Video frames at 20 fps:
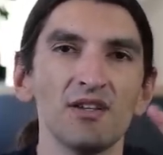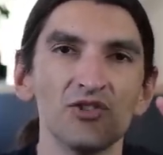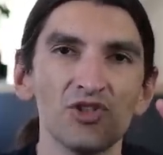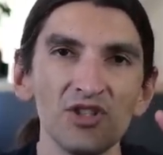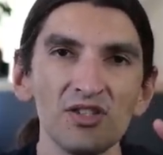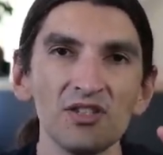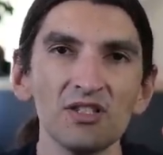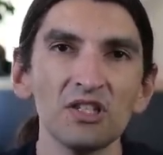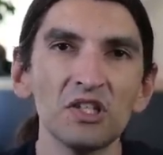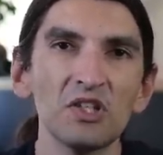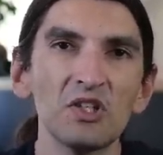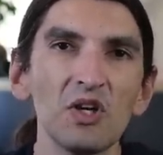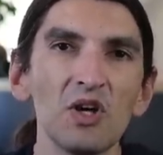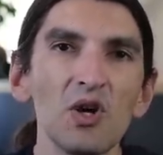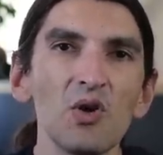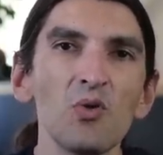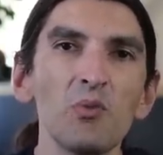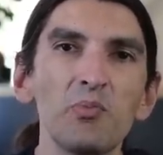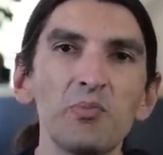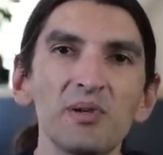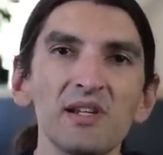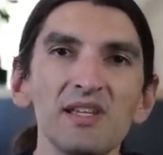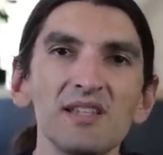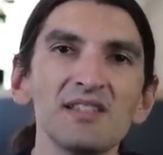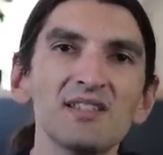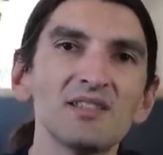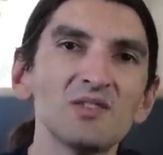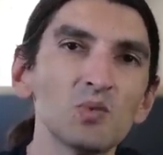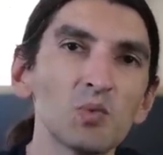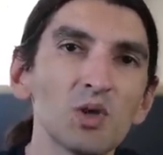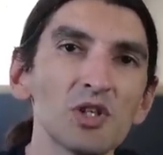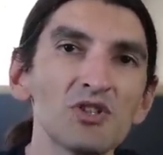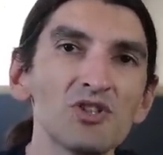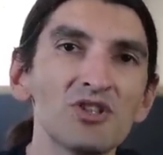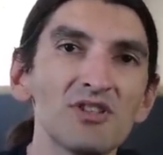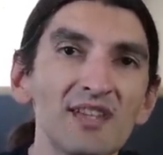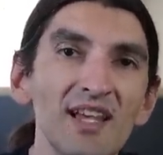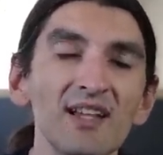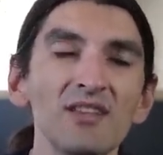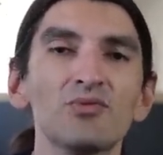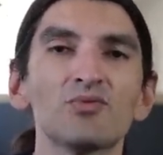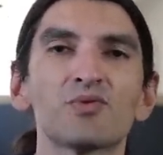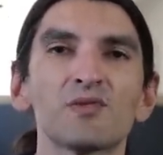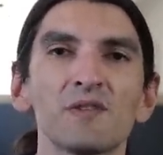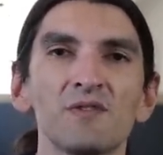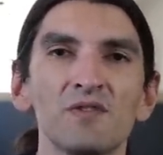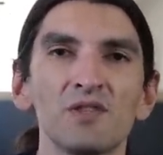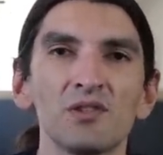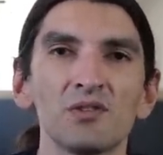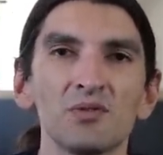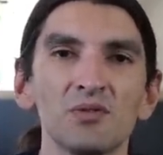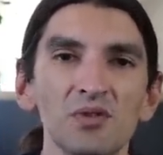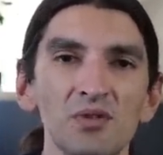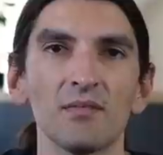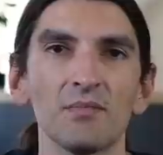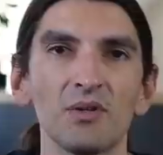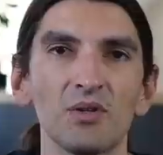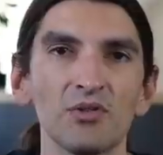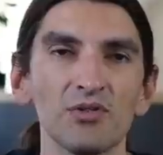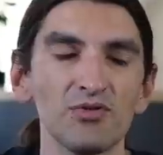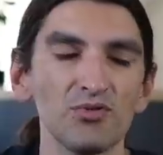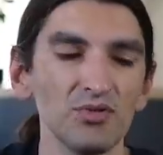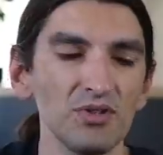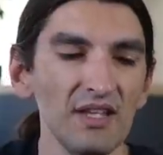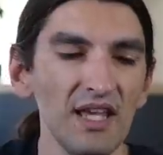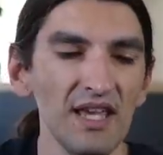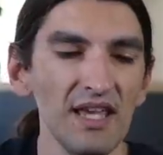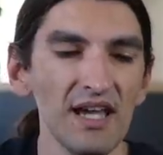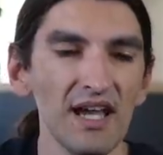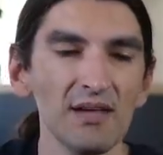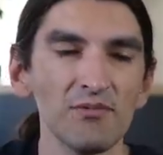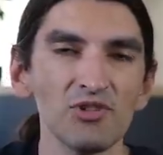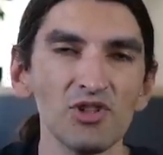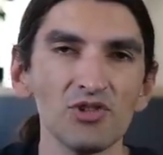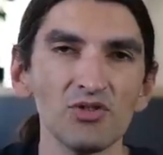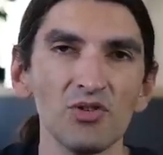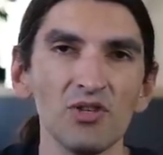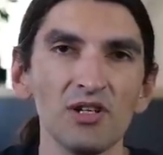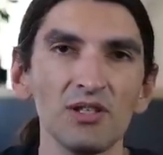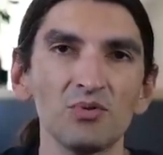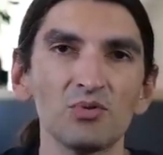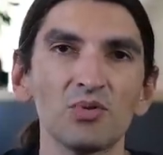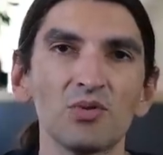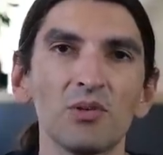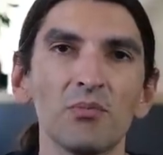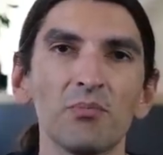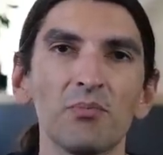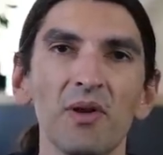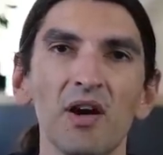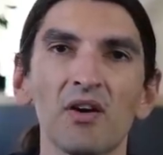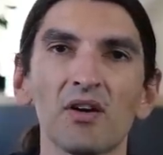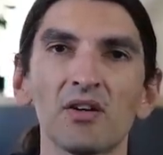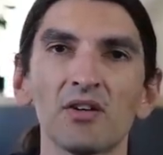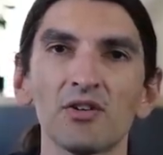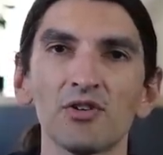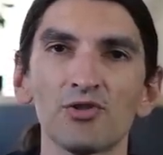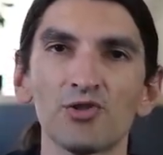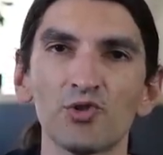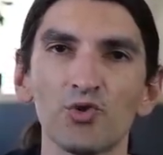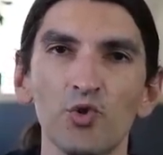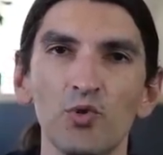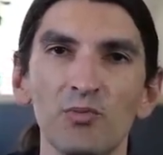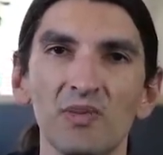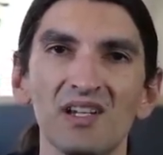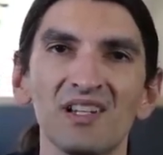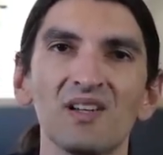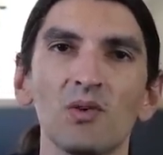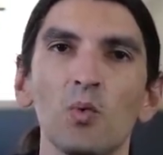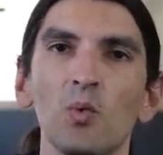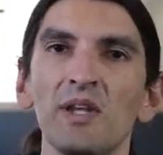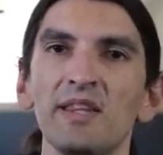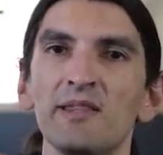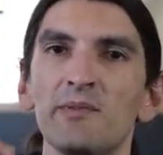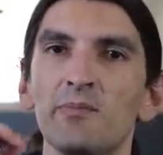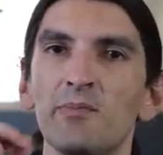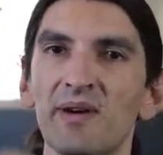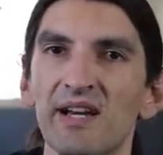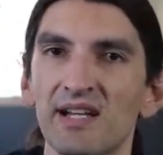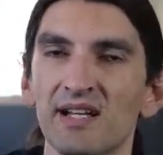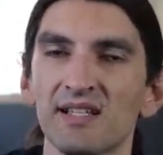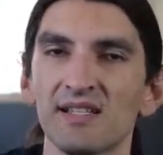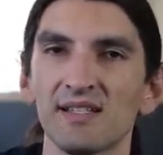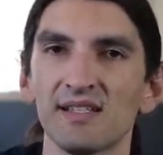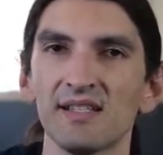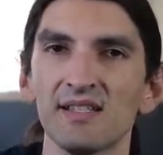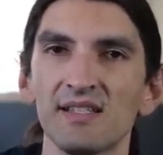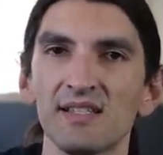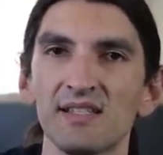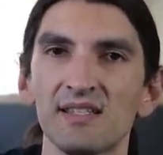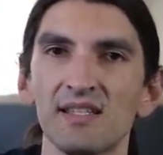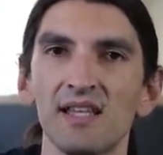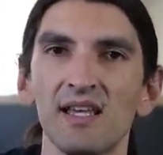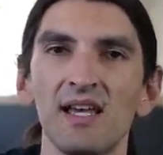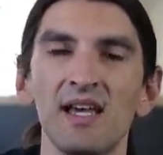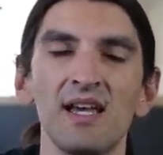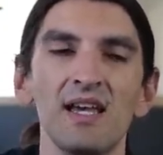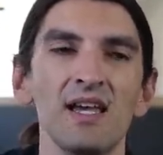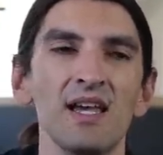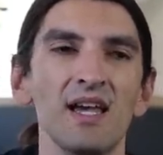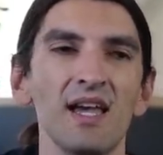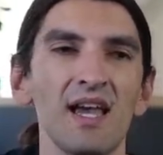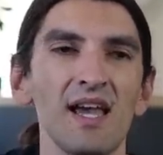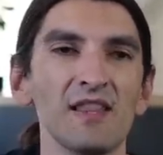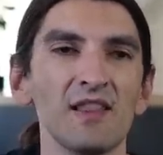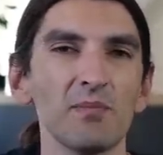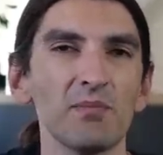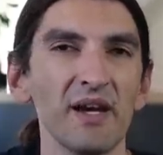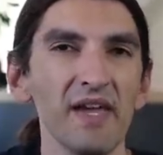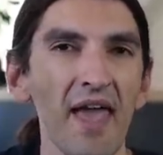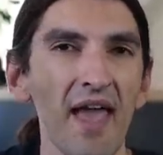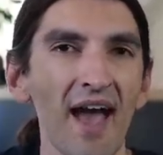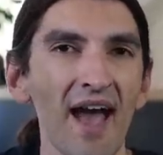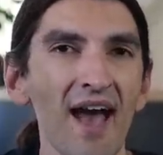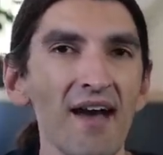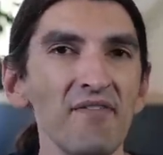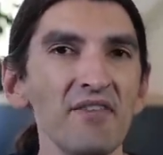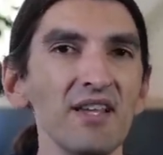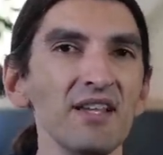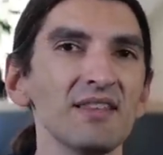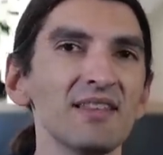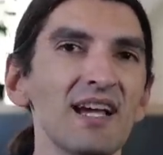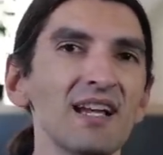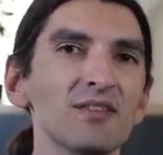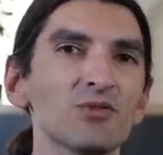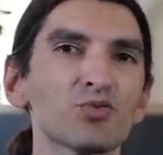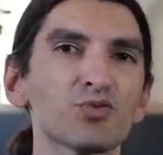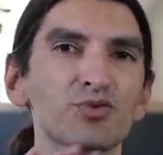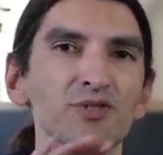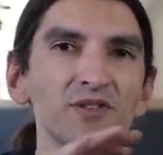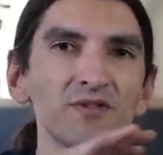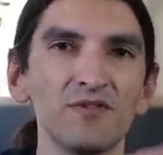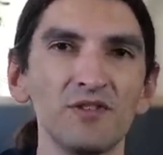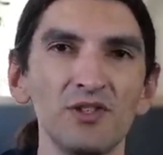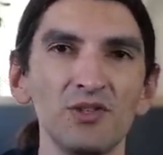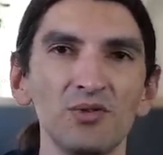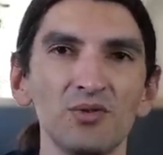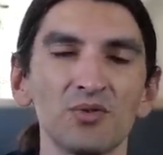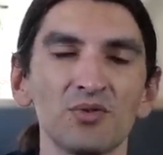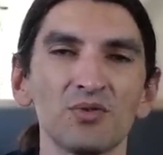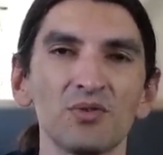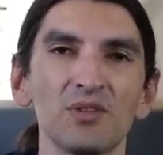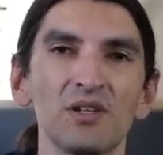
just go please and watch that review, because today I'm just going to compare Schumann with Pegasus, and by having that review